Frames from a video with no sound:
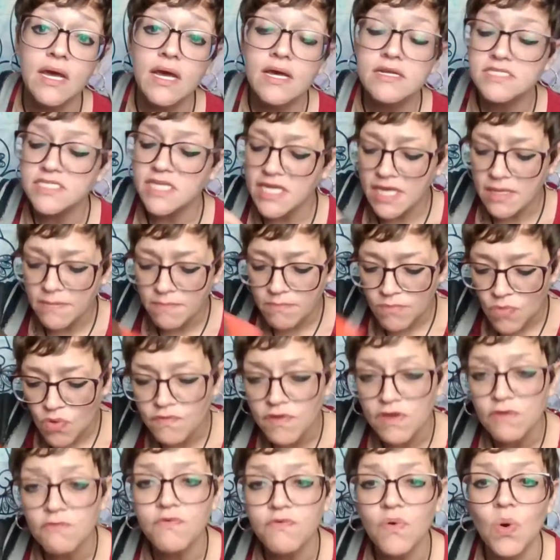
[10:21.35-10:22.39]
to keep
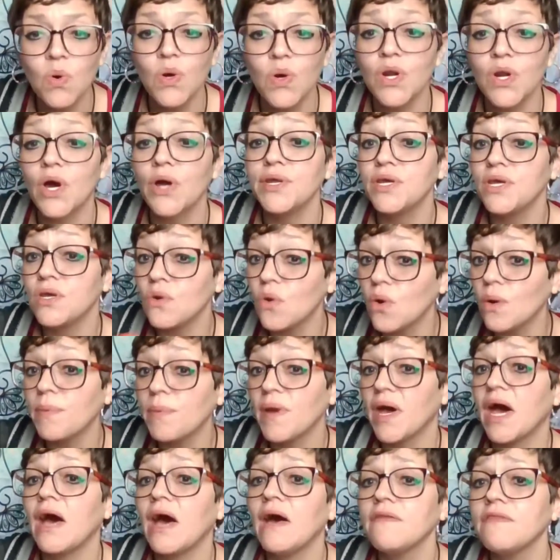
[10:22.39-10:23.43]
moving forward on your
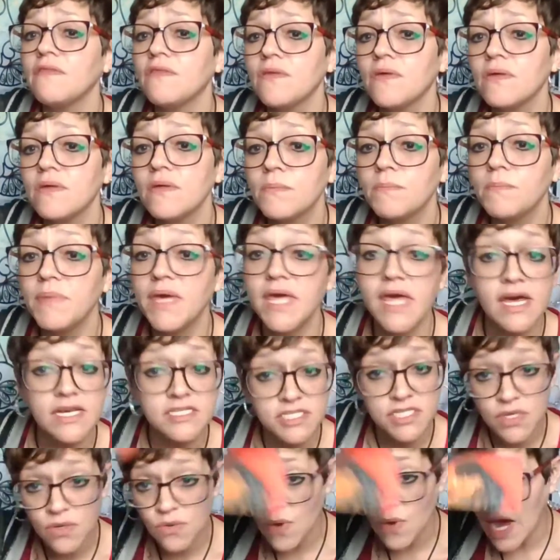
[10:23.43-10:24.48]
path, because
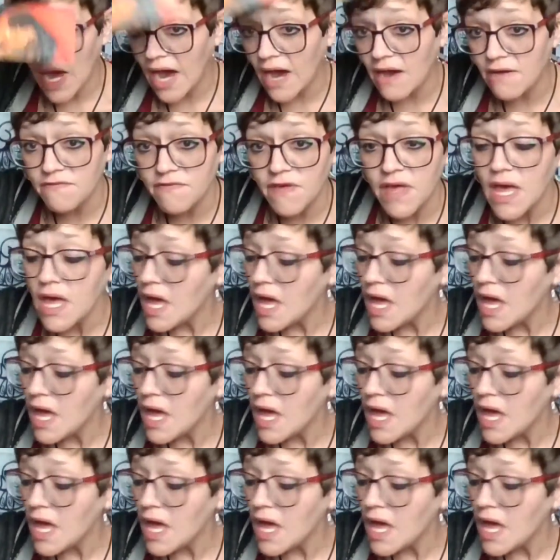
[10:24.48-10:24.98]
you have